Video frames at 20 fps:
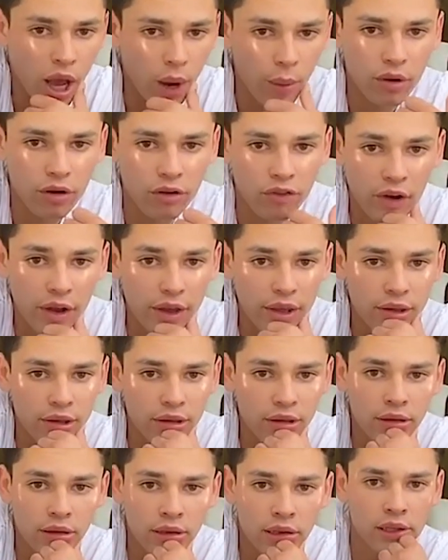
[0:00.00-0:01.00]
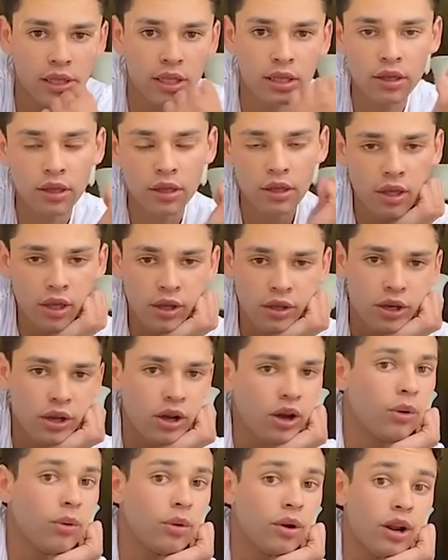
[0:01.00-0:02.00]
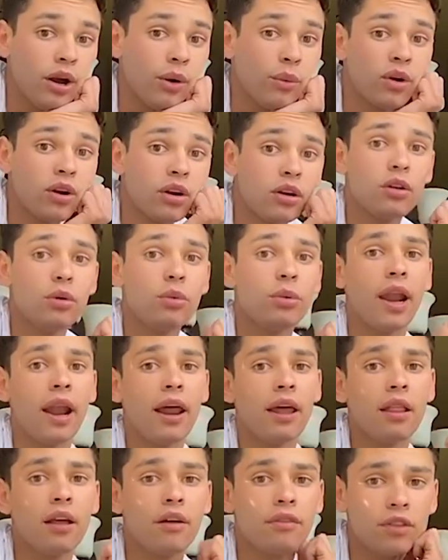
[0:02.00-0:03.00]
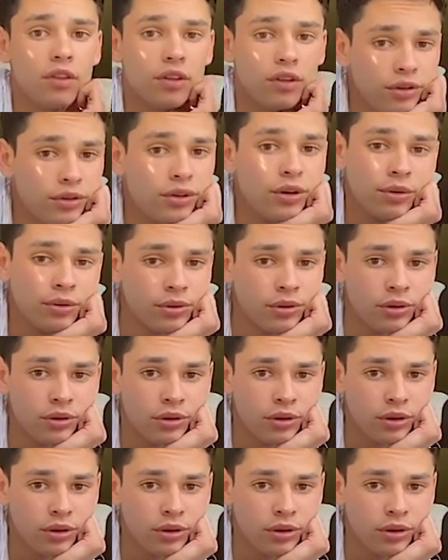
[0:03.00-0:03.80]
I want to fight. I want, I want to do what I love to do.